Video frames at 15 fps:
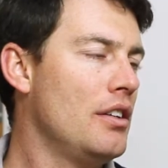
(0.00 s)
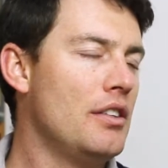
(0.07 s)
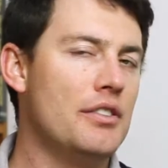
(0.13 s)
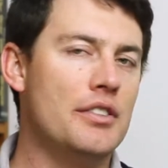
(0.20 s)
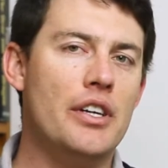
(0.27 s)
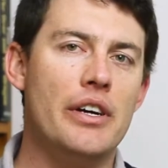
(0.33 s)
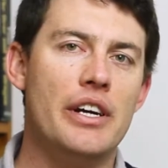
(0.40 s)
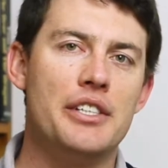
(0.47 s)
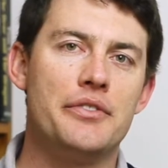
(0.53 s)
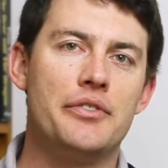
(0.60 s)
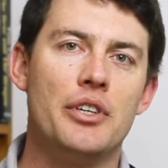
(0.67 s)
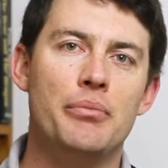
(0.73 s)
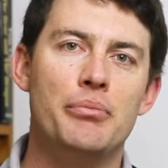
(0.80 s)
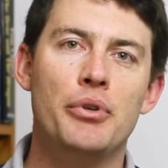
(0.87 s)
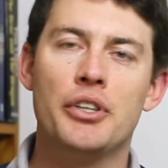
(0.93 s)
So as
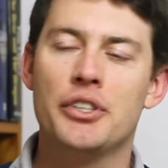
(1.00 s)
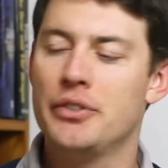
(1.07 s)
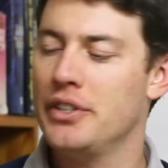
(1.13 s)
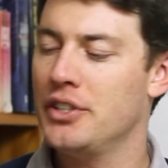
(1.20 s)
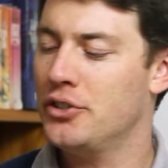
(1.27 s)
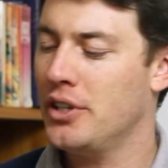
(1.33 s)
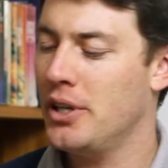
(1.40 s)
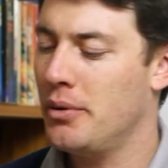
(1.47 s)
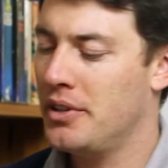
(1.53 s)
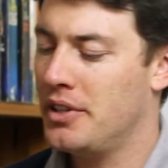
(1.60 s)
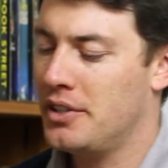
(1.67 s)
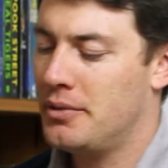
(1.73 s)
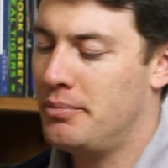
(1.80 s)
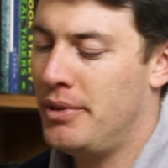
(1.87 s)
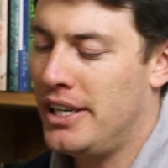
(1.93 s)
for a book to enjoy with
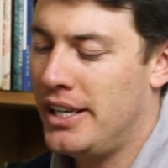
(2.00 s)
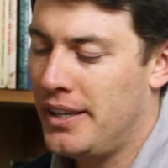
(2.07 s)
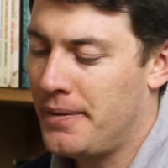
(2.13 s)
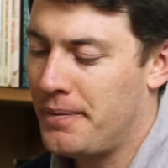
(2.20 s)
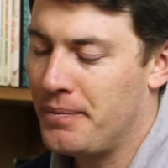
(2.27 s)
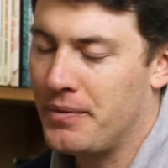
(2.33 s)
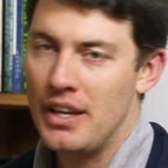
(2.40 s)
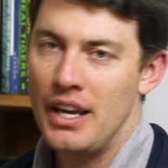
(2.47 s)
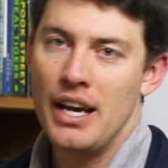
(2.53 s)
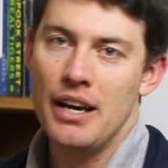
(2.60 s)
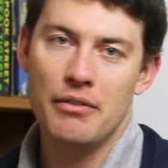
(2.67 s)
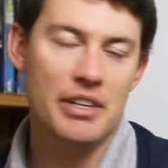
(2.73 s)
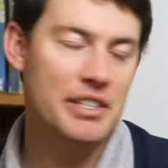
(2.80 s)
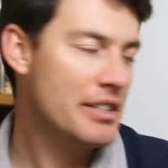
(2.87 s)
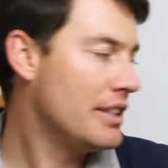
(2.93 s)
this beer, I
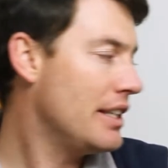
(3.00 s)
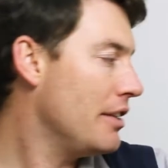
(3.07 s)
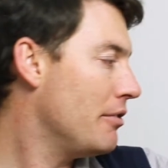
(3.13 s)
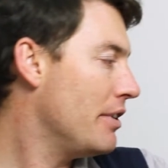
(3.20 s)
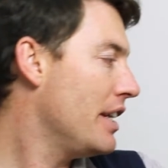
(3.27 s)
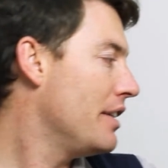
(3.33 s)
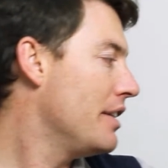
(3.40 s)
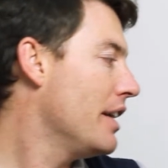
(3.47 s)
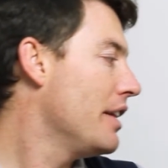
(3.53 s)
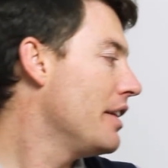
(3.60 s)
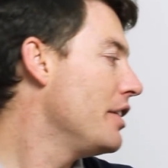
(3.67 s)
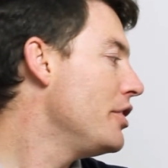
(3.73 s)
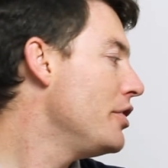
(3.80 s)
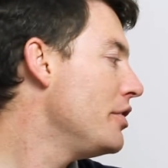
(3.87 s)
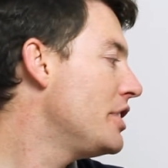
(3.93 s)
recently read the
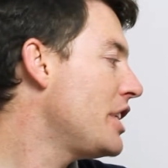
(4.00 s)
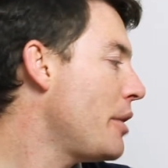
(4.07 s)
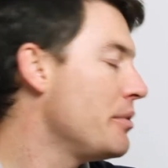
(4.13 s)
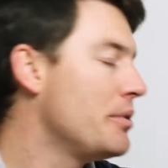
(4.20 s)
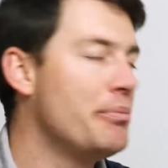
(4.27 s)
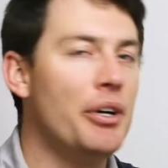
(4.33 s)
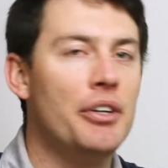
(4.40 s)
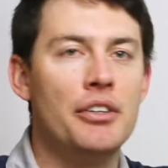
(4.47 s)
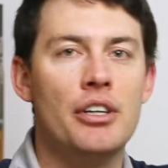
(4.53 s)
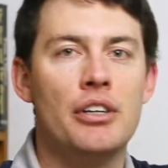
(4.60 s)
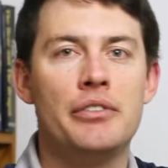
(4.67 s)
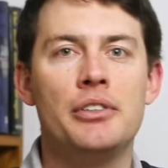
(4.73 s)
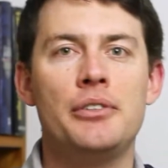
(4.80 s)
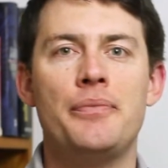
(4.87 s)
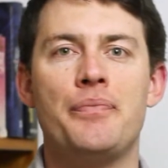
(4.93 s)
new James Bond
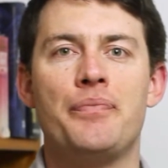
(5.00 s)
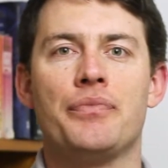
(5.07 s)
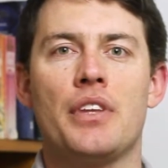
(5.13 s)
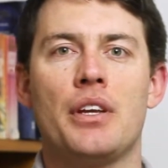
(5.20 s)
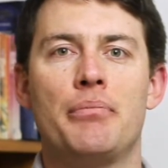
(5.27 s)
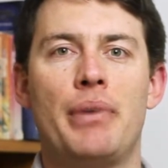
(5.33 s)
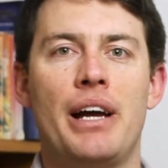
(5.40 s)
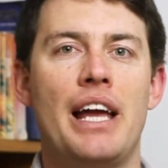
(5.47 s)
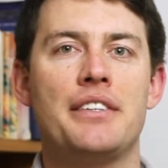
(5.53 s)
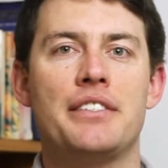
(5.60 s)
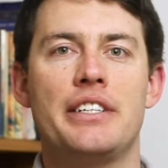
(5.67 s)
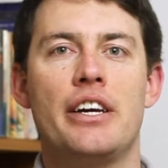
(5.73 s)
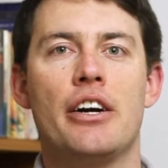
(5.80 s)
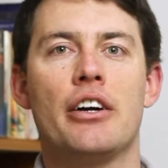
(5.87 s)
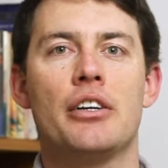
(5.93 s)
novel by
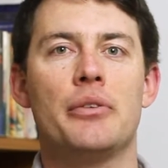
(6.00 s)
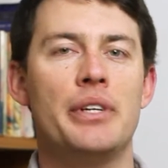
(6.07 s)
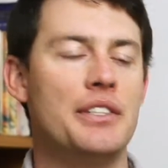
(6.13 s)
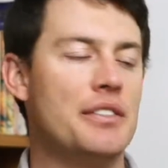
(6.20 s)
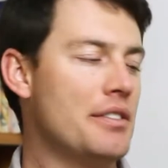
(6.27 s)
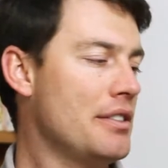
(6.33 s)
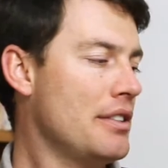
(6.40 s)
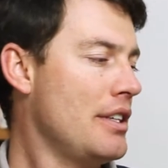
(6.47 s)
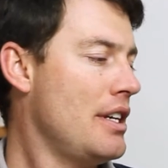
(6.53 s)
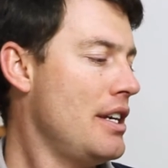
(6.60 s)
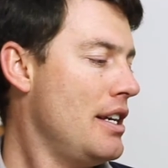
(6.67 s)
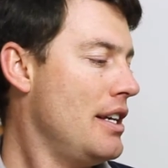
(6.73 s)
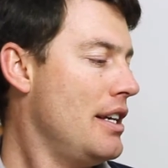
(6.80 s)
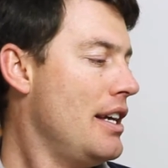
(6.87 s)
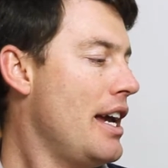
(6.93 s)
Anthony Horowitz,
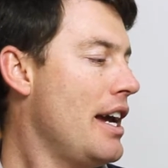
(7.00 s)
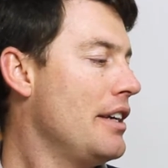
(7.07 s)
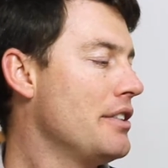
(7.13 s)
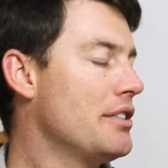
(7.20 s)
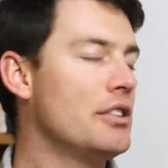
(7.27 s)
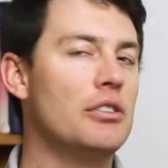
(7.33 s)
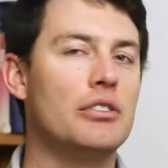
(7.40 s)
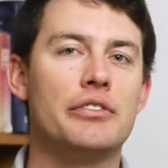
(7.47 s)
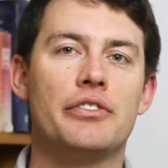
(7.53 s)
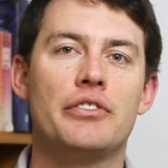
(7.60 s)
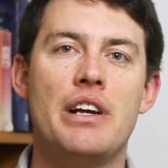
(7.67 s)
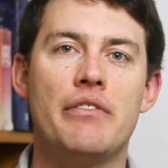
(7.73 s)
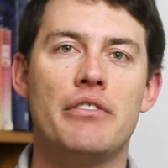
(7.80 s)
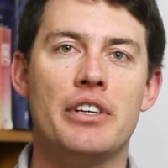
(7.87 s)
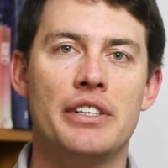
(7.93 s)
and it's called
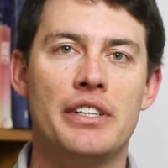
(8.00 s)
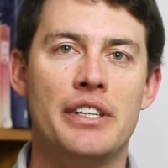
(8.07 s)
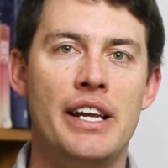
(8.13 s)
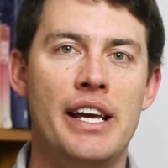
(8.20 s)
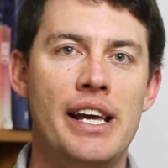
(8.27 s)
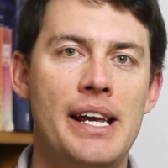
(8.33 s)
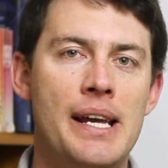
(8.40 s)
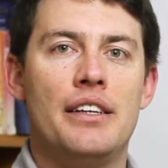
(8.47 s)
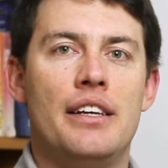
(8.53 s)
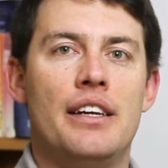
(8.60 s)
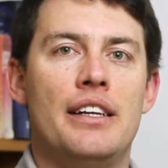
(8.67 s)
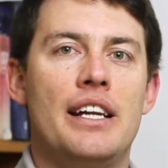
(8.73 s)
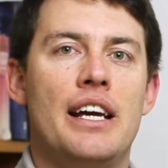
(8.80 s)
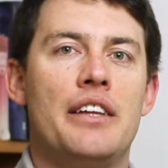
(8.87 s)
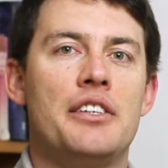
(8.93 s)
Forever and a Day.
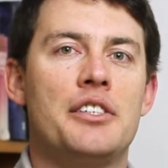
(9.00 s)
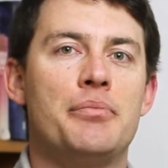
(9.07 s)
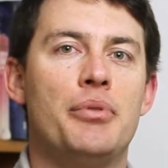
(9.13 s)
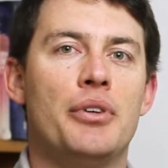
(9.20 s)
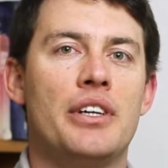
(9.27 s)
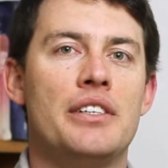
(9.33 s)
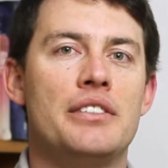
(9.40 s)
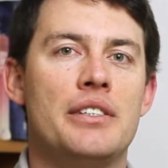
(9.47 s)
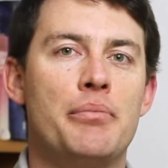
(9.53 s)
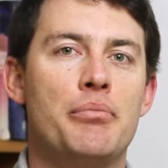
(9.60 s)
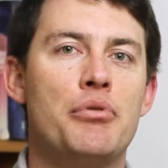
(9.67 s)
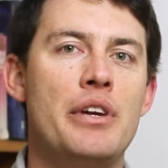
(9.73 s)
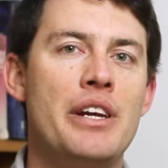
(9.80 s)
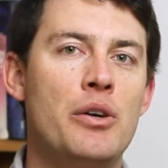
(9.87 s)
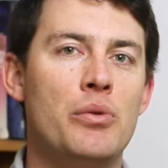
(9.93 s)
Now this book is a
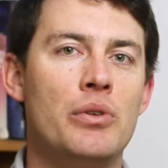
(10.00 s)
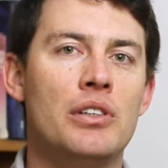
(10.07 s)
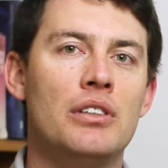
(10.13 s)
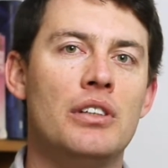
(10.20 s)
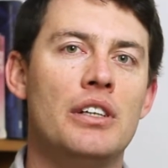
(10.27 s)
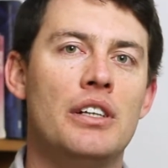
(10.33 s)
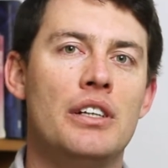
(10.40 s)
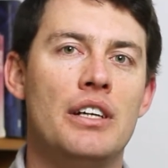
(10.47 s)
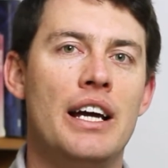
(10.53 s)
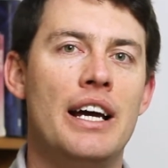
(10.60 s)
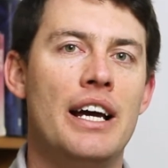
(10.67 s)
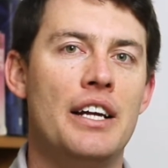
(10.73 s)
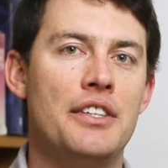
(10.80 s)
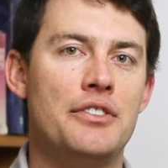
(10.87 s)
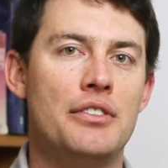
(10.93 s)
prequel
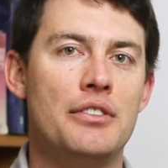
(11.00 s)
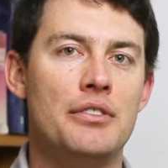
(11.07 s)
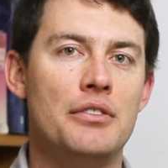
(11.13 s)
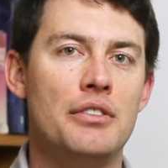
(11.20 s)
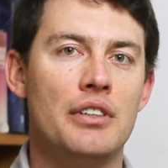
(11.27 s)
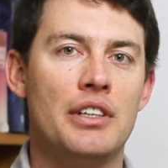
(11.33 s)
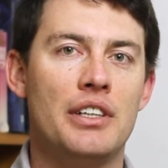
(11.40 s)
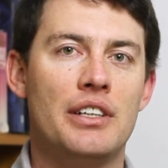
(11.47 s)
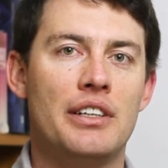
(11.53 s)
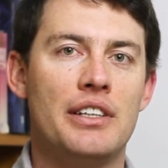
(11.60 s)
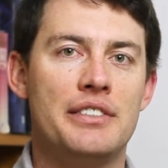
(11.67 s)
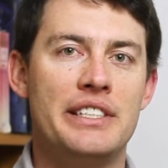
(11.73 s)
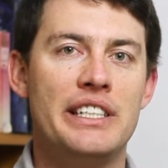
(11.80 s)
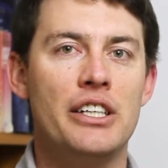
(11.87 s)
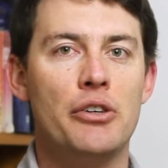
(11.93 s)
to
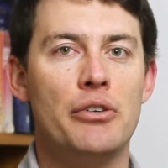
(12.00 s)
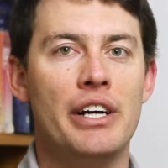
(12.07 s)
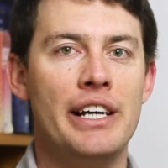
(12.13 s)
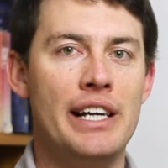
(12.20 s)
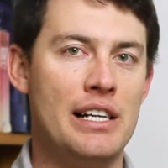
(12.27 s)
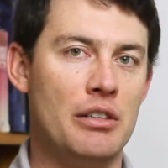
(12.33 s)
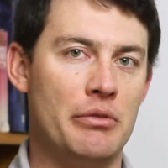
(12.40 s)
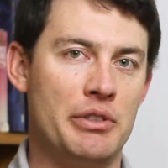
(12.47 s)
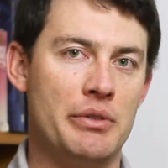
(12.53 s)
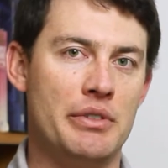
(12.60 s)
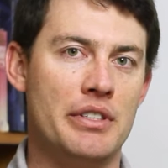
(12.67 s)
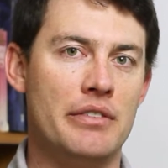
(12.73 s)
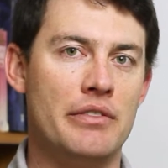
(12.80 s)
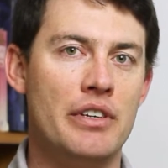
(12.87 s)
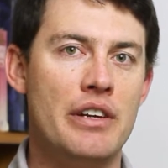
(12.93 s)
Casino Royale, which was
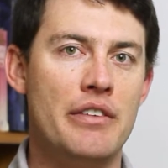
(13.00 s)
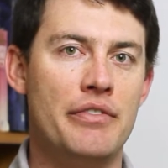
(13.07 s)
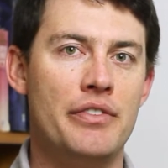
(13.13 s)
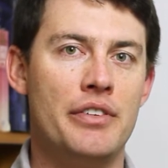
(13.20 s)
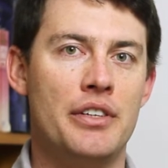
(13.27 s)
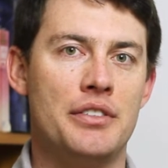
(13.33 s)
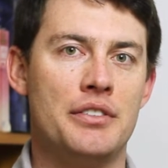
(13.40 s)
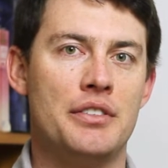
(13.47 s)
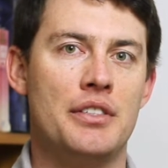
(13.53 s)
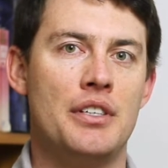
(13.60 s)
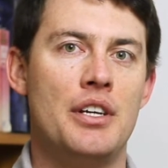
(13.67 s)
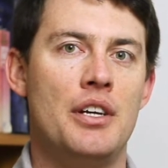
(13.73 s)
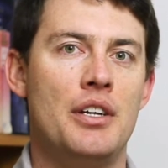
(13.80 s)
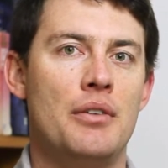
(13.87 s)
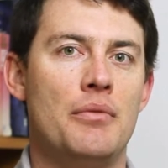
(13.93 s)
the very first
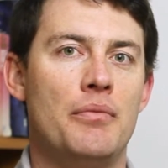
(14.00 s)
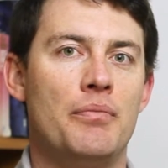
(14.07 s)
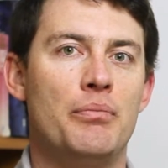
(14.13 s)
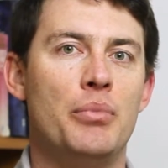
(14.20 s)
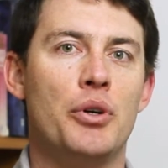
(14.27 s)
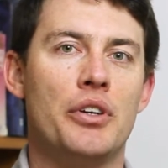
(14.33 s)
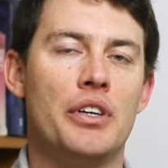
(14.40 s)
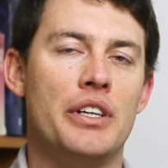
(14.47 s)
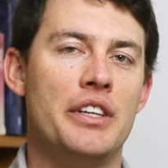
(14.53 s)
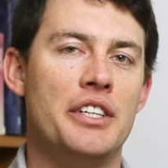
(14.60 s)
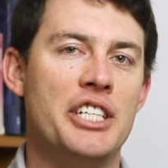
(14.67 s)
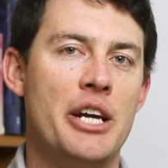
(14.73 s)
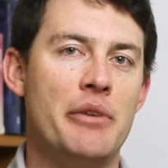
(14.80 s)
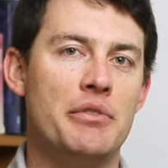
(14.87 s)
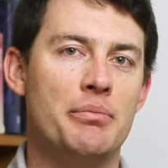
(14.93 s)
book in the
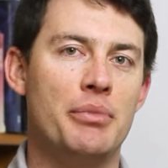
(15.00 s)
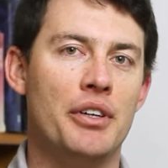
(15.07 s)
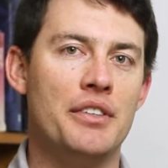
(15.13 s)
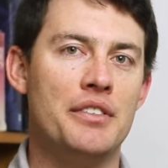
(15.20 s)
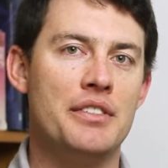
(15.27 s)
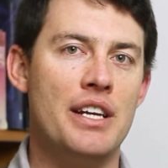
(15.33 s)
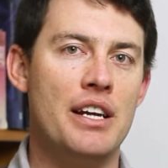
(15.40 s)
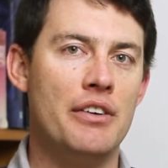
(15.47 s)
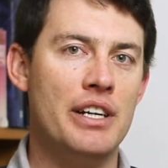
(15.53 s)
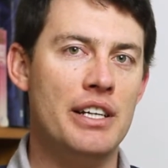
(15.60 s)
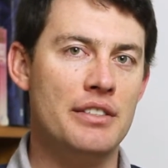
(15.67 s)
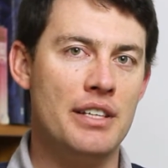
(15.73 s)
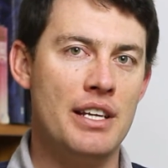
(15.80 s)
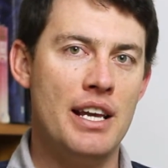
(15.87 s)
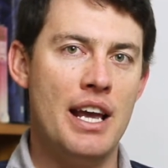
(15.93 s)
James Bond
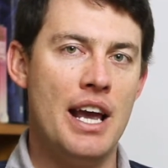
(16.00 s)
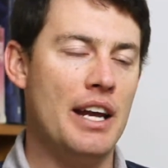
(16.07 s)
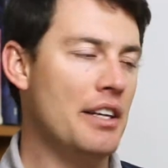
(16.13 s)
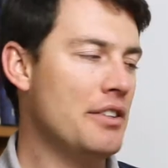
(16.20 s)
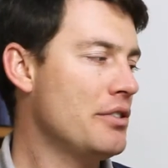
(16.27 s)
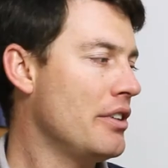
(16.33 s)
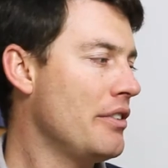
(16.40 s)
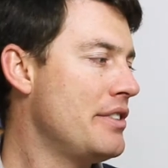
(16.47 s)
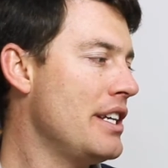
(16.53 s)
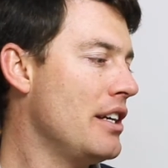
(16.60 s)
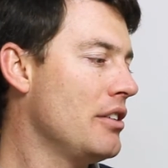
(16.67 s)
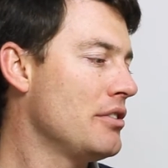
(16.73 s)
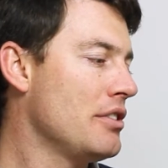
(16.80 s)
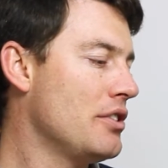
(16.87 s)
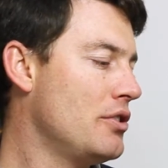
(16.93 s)
series, and it sort of
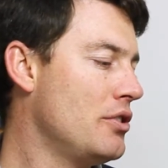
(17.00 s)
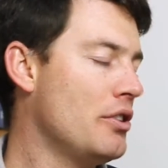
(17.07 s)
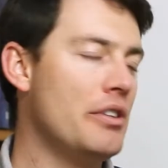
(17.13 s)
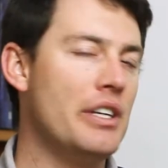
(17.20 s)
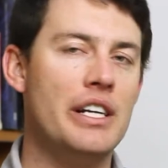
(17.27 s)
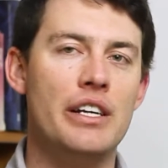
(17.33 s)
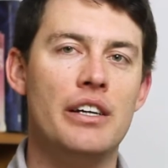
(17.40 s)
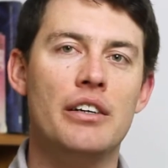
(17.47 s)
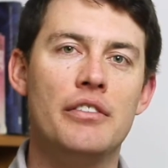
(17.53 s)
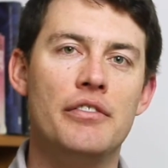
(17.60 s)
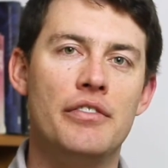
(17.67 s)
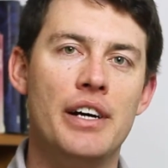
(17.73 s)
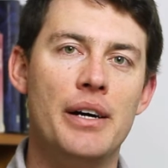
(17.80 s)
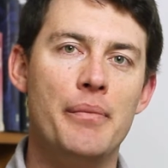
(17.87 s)
tells the story of